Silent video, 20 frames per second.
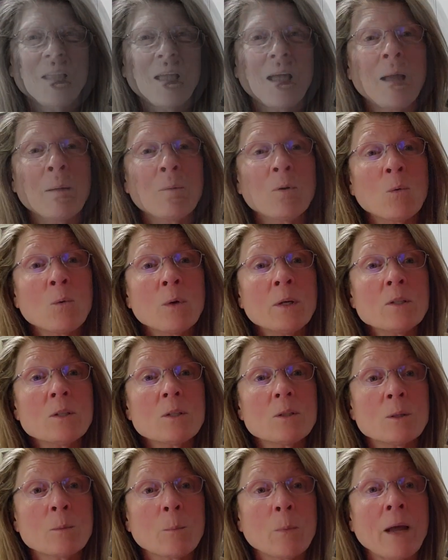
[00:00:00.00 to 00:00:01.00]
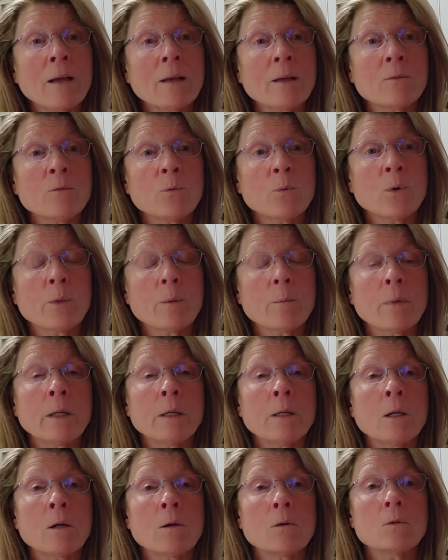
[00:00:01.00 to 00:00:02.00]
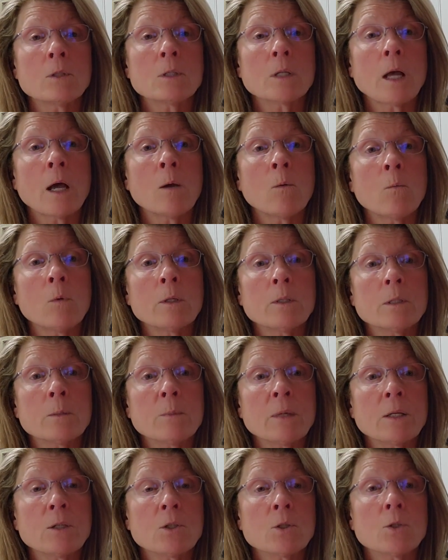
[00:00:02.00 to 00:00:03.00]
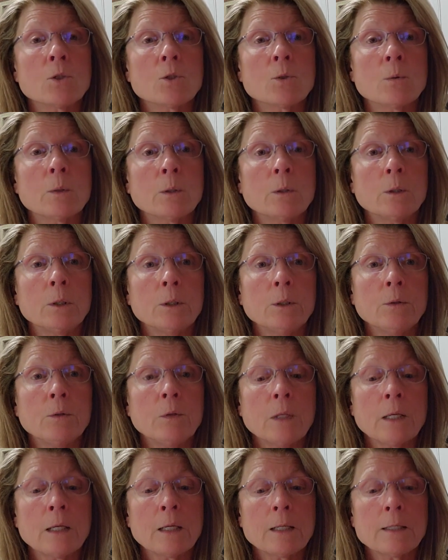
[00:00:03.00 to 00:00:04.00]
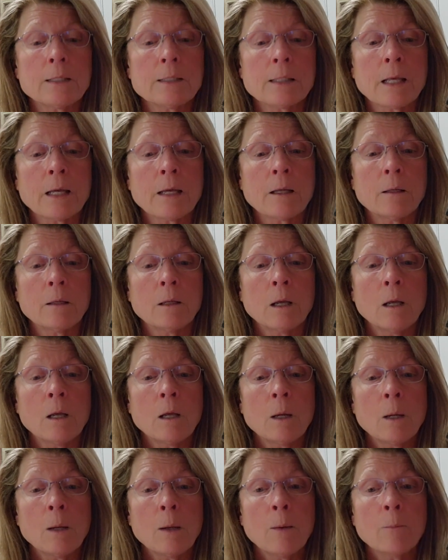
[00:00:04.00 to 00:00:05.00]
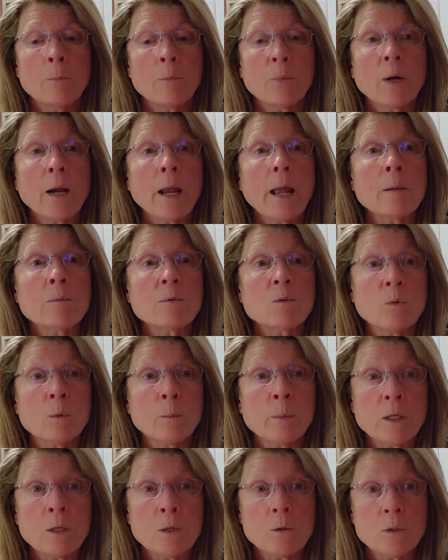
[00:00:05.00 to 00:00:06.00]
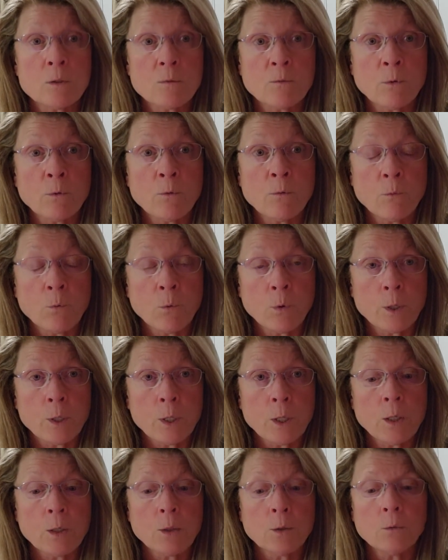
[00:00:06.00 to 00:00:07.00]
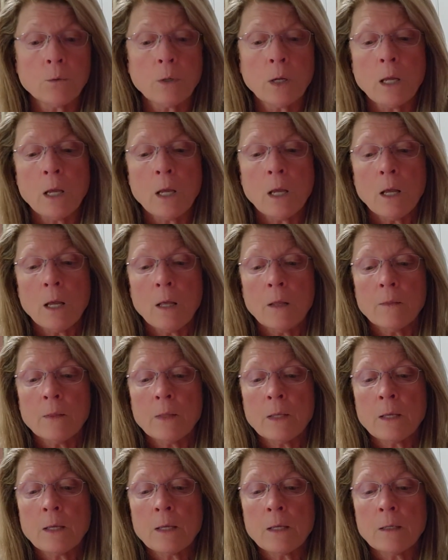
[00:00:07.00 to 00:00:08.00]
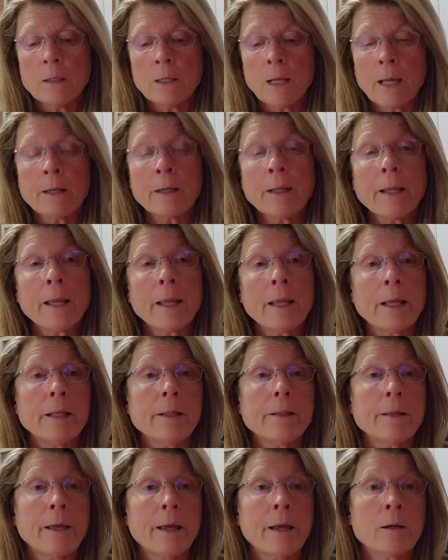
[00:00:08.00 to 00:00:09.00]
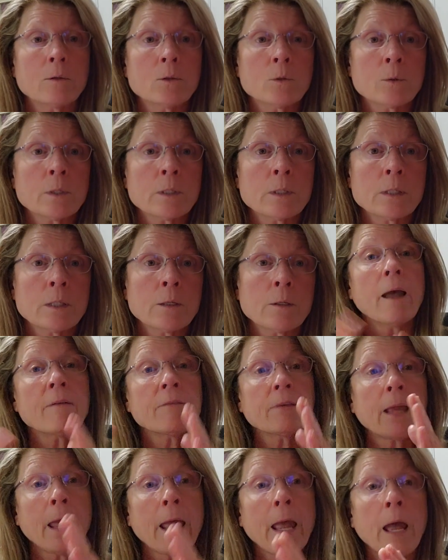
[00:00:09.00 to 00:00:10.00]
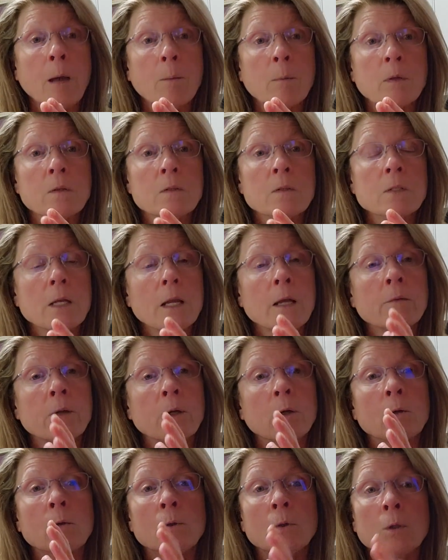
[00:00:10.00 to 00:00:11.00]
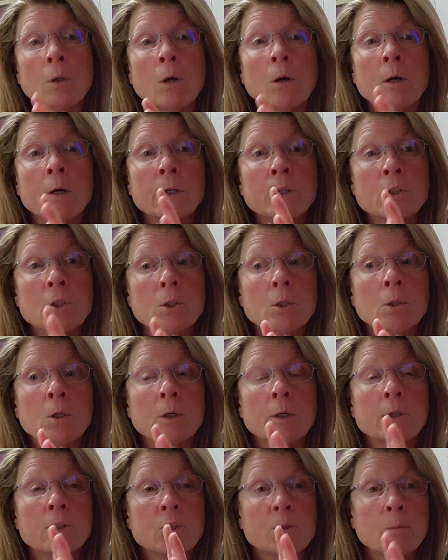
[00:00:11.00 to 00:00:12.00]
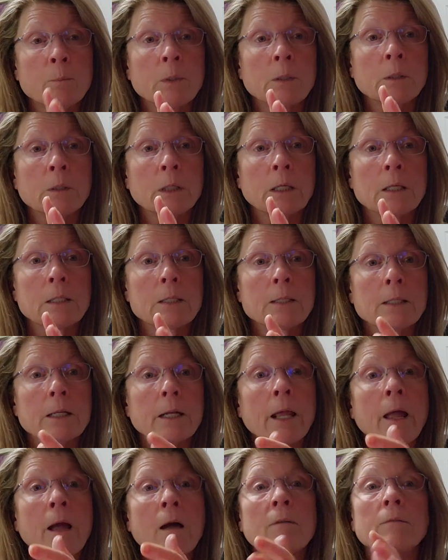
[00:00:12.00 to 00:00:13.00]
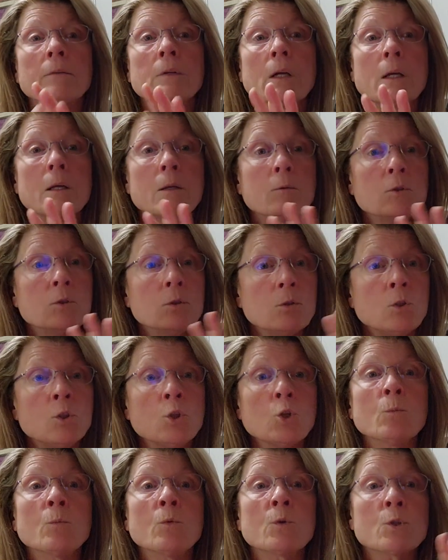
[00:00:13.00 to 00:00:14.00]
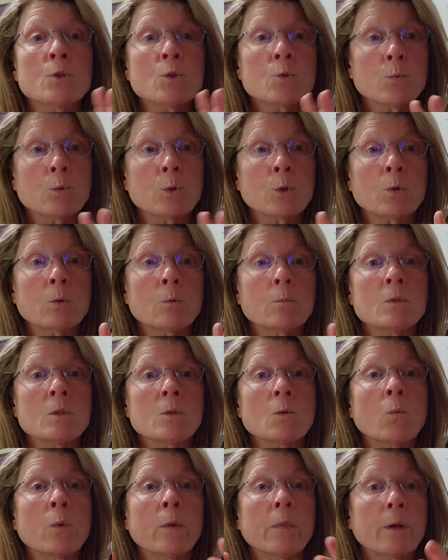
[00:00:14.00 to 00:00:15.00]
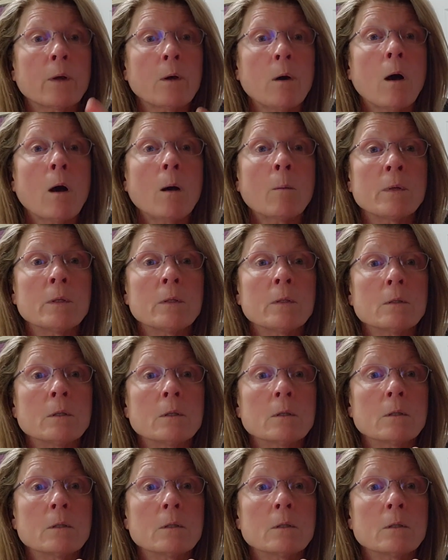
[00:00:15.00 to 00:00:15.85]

I'm going to look back and forth at my notes. I want to make sure to include things that perhaps will be useful for you. The Nantahala Outdoor Center have cabins, and they're large, large buildings that have numerous rooms with a common